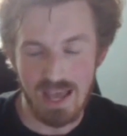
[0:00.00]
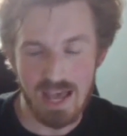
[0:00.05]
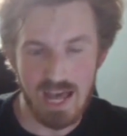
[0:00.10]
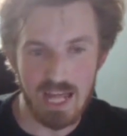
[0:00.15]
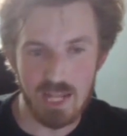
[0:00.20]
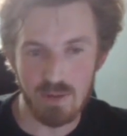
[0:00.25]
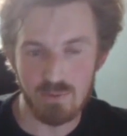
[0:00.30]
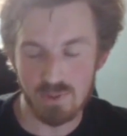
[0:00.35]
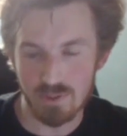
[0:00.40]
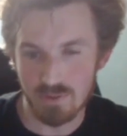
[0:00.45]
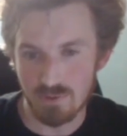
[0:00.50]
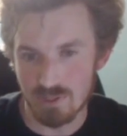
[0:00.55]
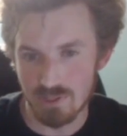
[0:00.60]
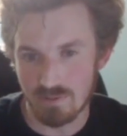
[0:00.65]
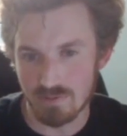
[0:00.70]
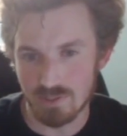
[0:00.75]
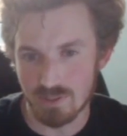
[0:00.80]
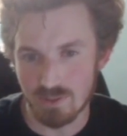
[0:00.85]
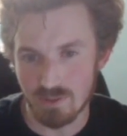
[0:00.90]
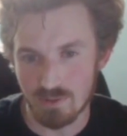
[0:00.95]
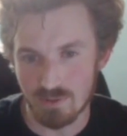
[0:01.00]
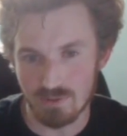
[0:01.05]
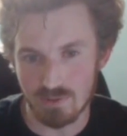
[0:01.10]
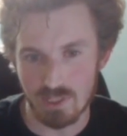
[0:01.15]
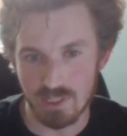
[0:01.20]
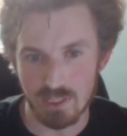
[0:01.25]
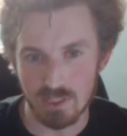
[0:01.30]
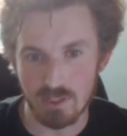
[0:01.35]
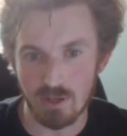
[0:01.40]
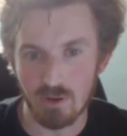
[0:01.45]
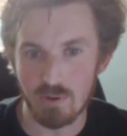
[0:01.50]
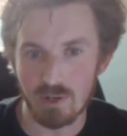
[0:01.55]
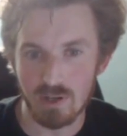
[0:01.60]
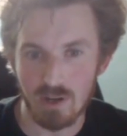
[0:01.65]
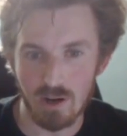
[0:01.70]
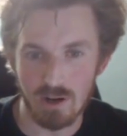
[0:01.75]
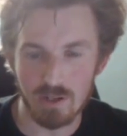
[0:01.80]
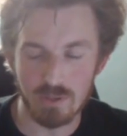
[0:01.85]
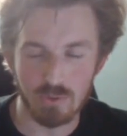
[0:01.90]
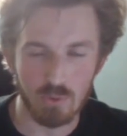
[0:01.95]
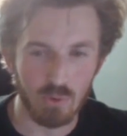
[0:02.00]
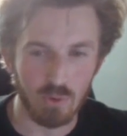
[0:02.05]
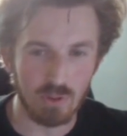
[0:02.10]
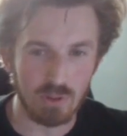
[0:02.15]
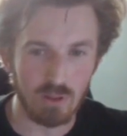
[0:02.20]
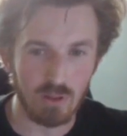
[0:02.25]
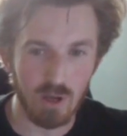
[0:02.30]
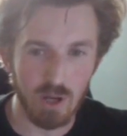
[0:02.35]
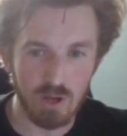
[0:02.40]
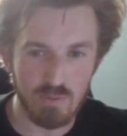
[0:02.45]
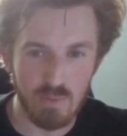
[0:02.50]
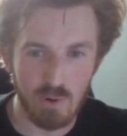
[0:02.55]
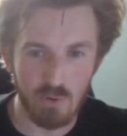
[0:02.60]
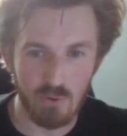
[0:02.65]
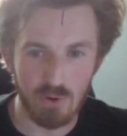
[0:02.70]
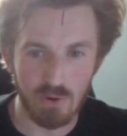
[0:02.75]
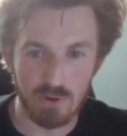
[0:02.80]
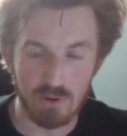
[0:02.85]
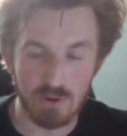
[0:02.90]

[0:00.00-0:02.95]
Anyone who's ever used a go-kart or a lawnmower